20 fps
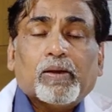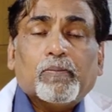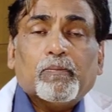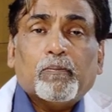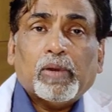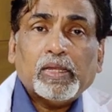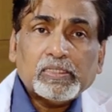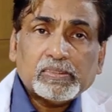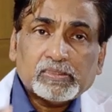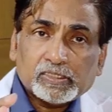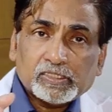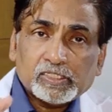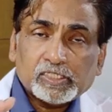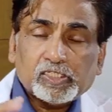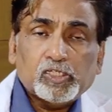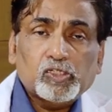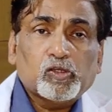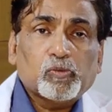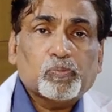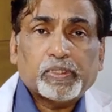my
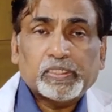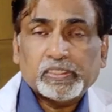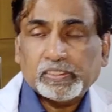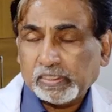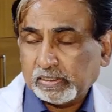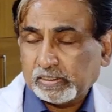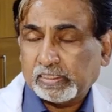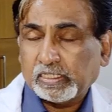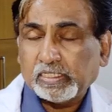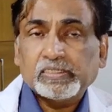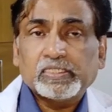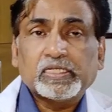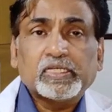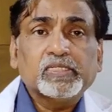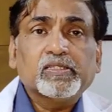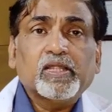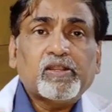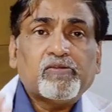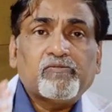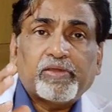suggestion to patients is, it is
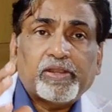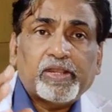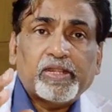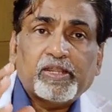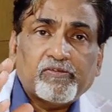not very